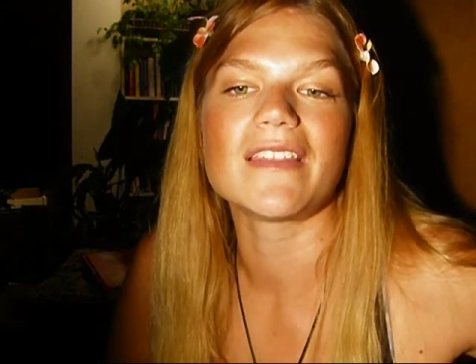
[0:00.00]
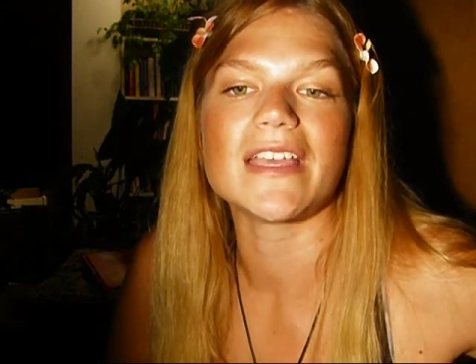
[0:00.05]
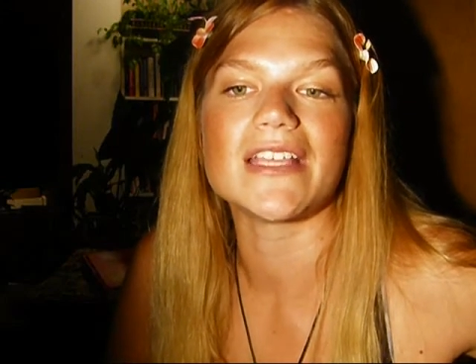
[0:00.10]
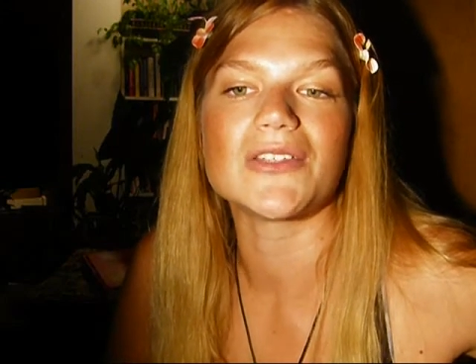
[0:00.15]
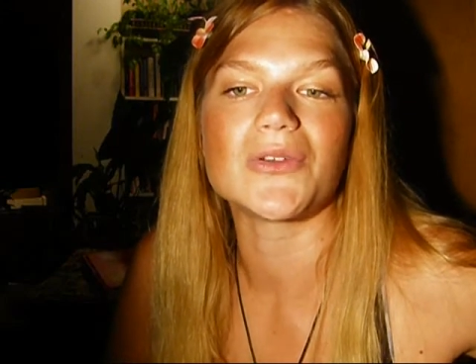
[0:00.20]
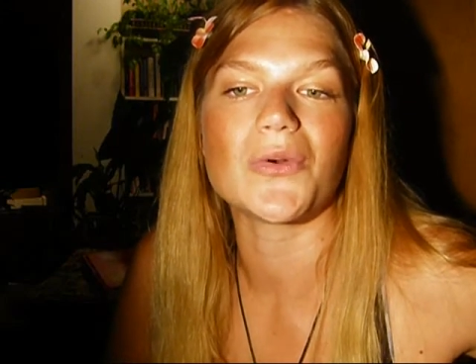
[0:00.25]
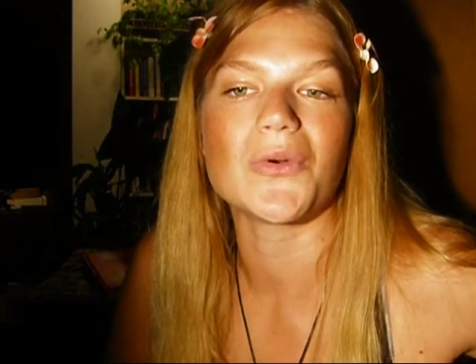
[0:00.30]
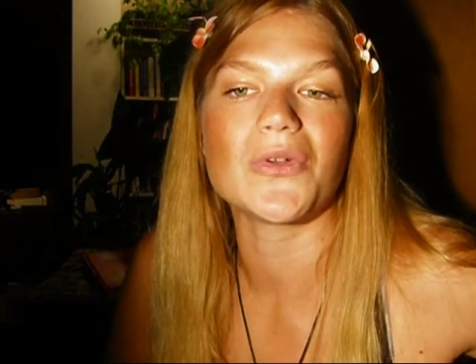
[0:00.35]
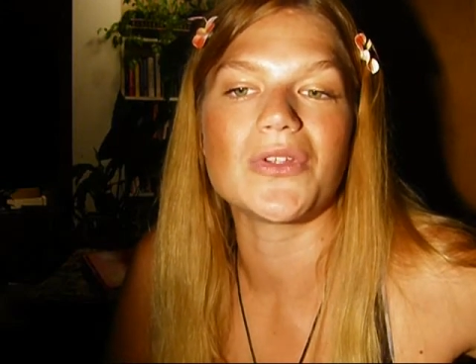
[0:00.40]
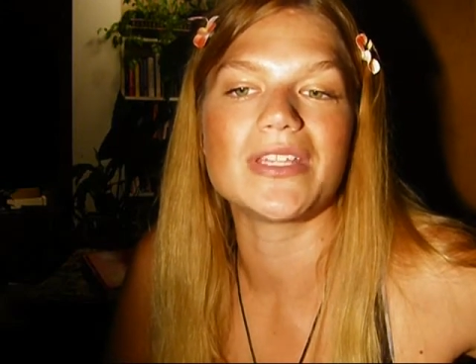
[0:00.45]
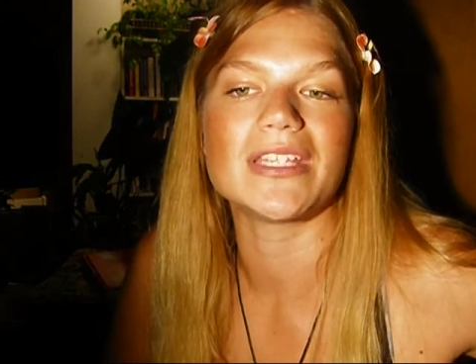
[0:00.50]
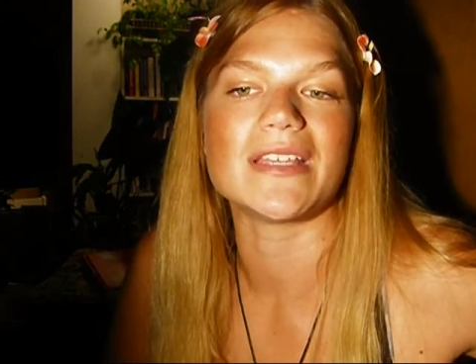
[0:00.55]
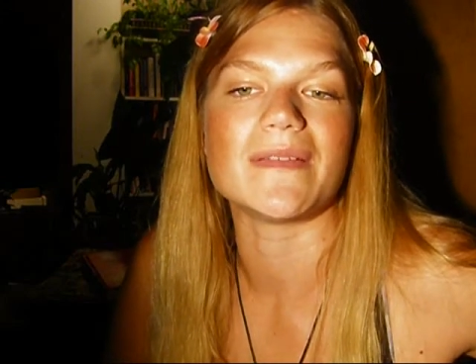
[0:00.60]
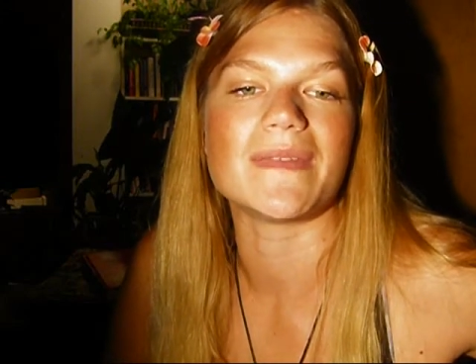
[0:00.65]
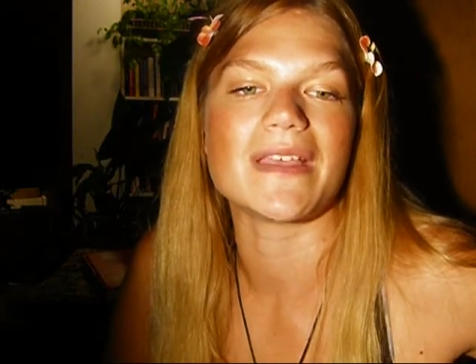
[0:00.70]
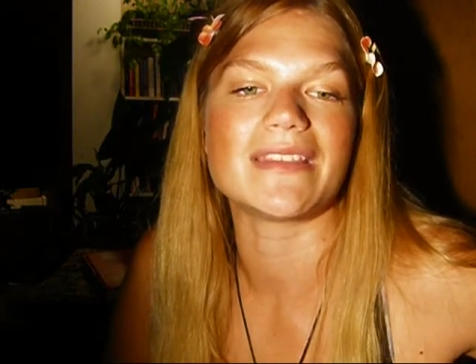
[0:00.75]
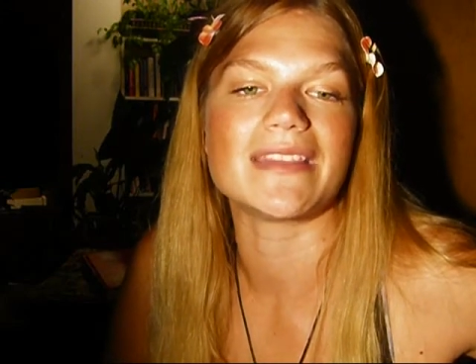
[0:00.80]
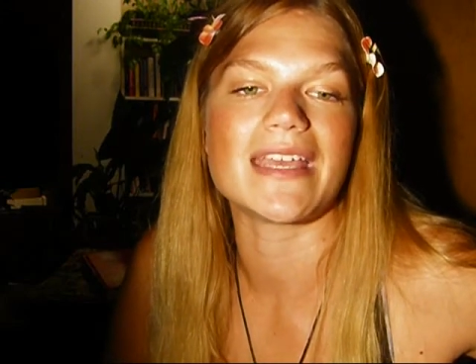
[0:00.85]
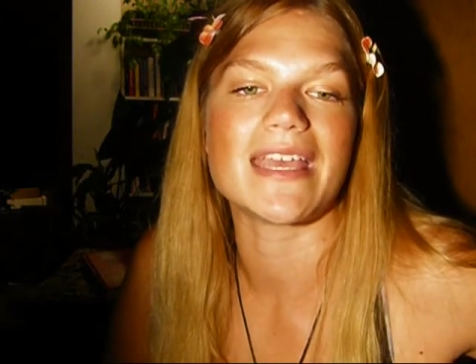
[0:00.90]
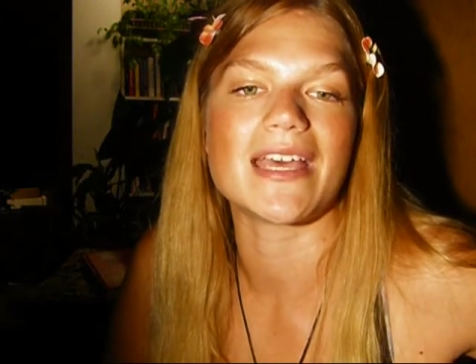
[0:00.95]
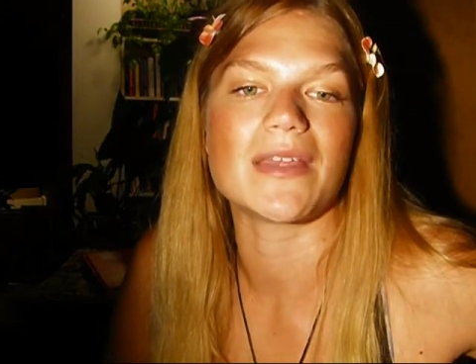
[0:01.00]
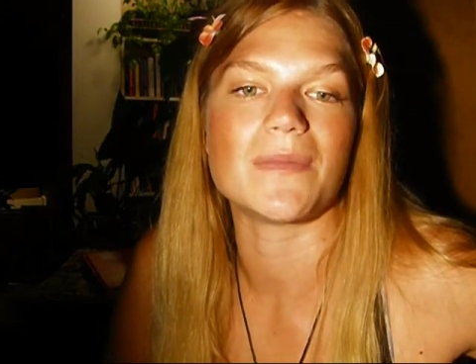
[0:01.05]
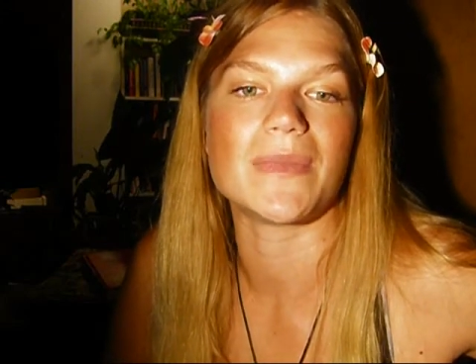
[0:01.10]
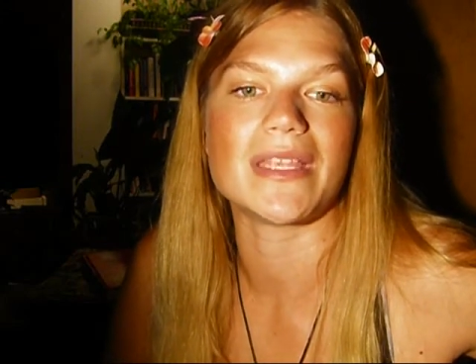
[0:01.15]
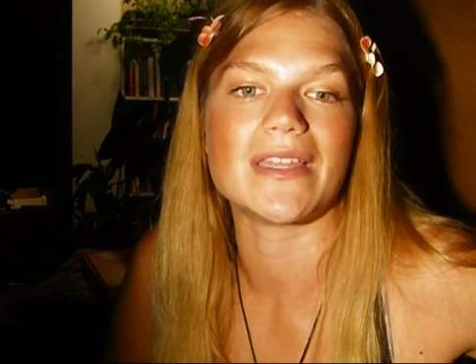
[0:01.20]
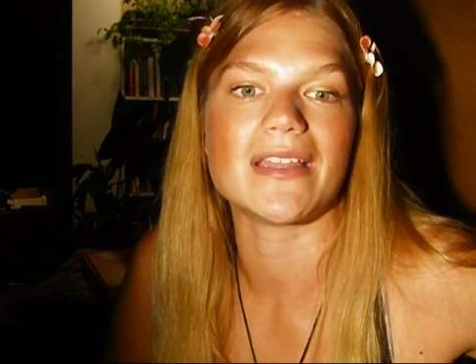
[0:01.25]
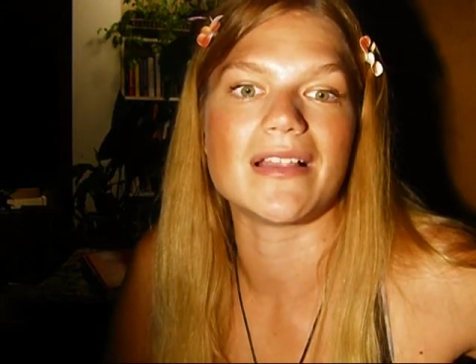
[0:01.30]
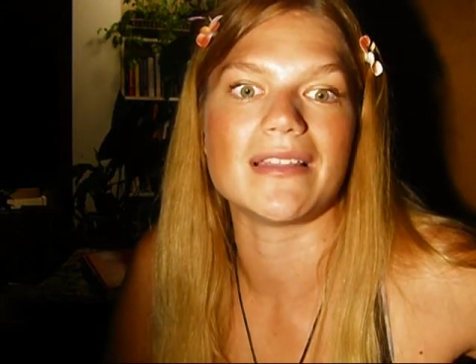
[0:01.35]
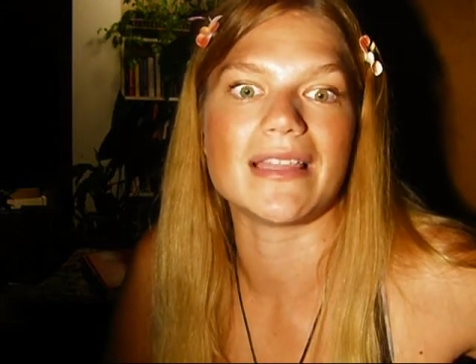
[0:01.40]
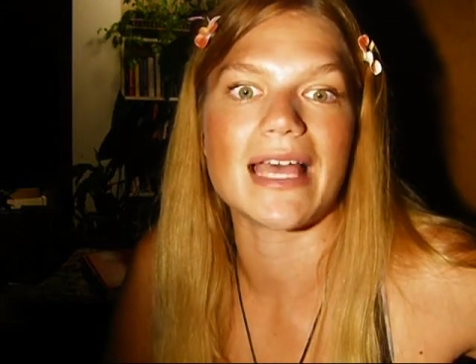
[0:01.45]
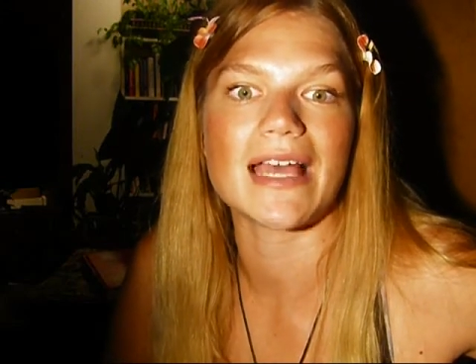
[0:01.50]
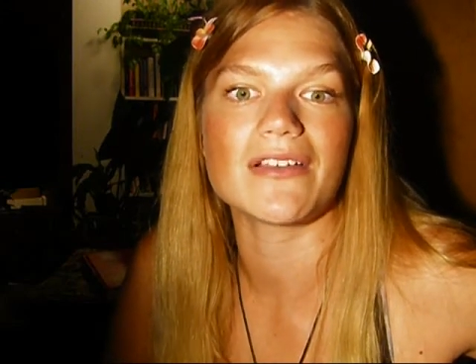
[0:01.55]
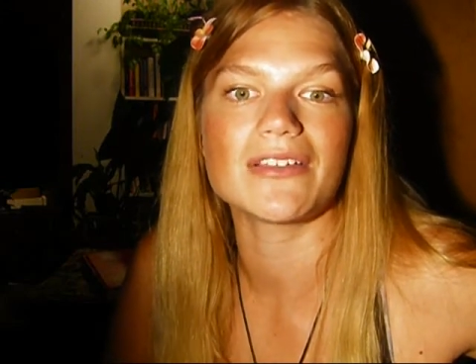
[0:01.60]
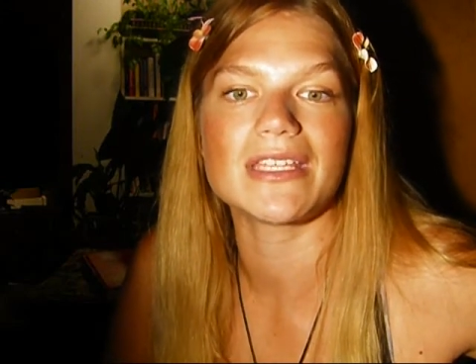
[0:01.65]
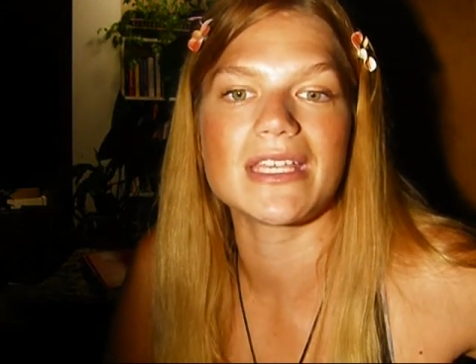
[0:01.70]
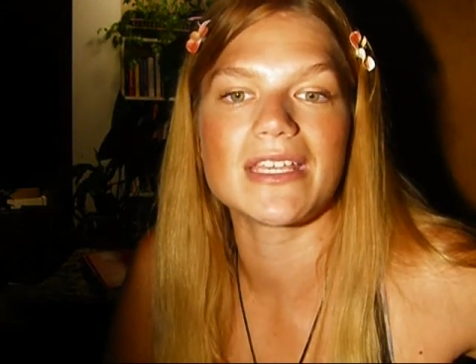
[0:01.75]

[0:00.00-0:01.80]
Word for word: They told him that they had been allowed